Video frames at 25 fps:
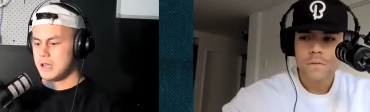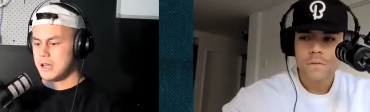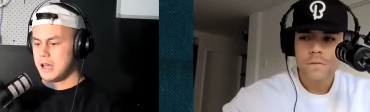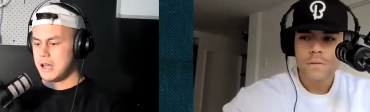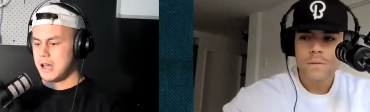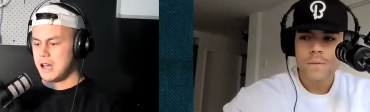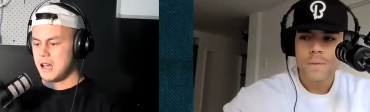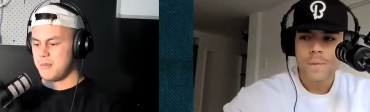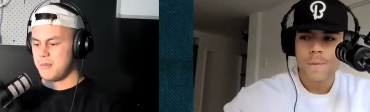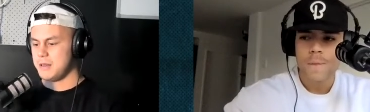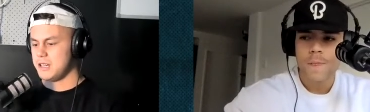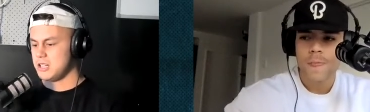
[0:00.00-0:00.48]

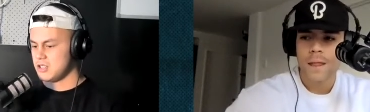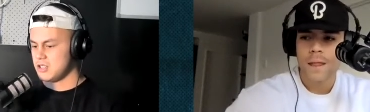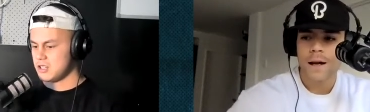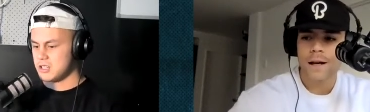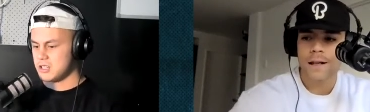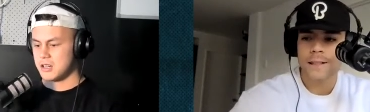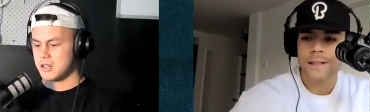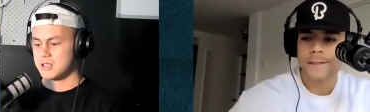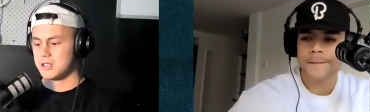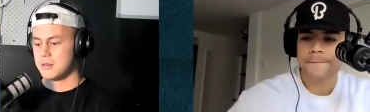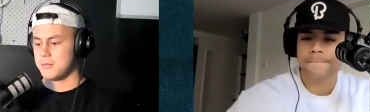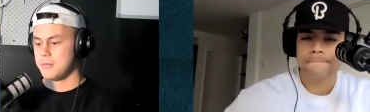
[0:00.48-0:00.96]
Speaker 1: um, he just
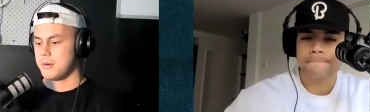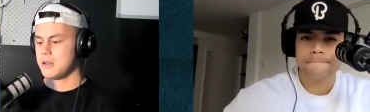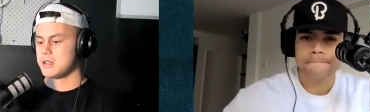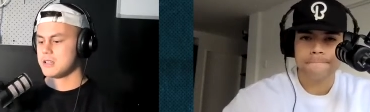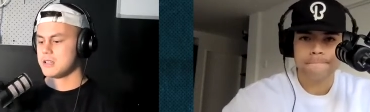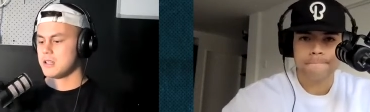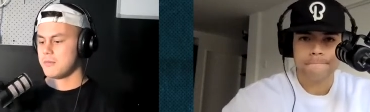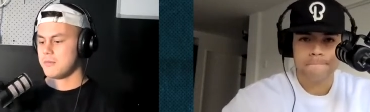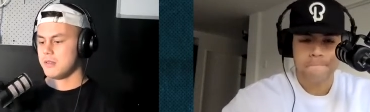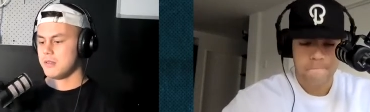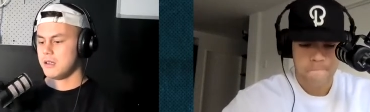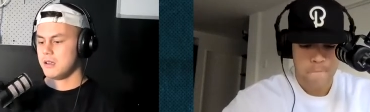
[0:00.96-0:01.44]
chucks a
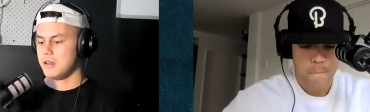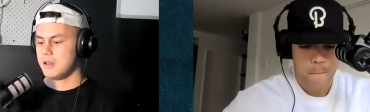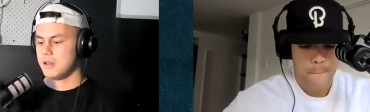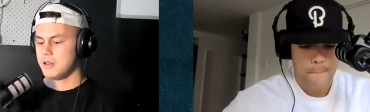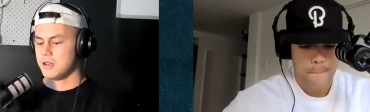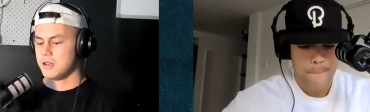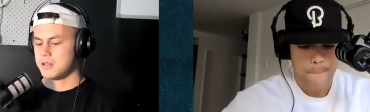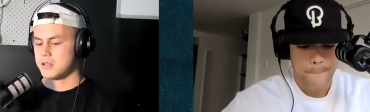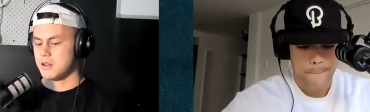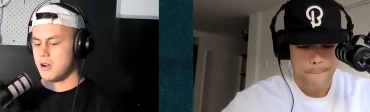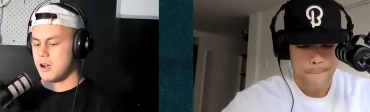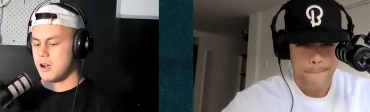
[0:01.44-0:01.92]
post up in there and
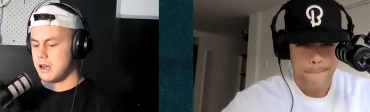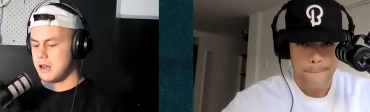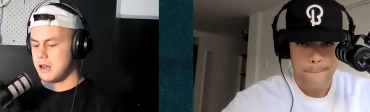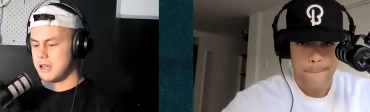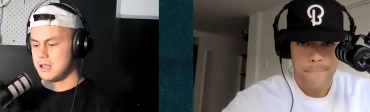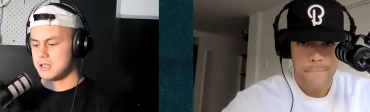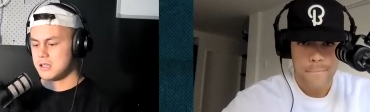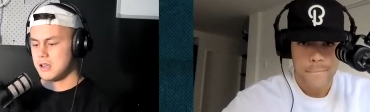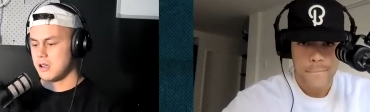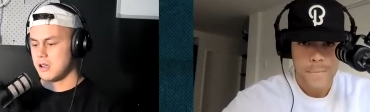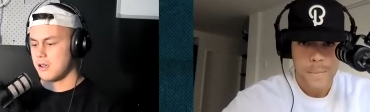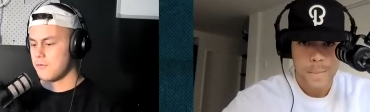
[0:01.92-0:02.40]
goes, "All right,
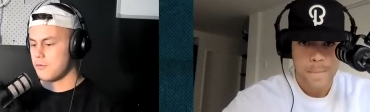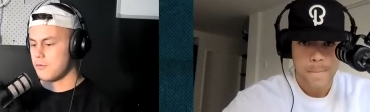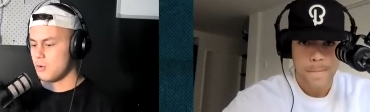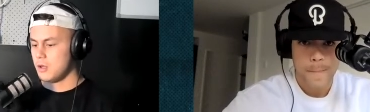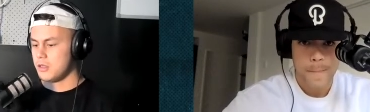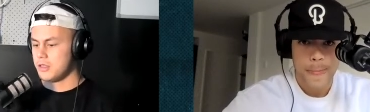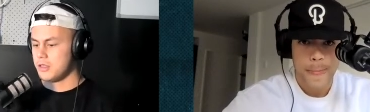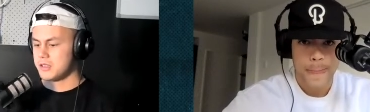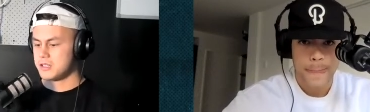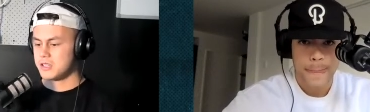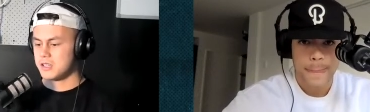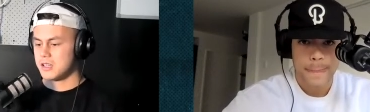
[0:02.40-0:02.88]
lads, like if you
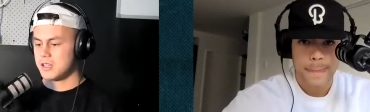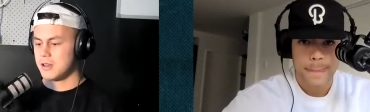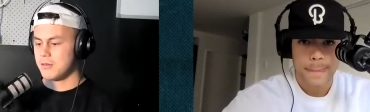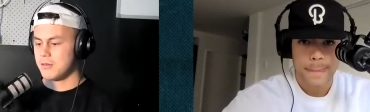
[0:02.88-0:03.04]
want this to keep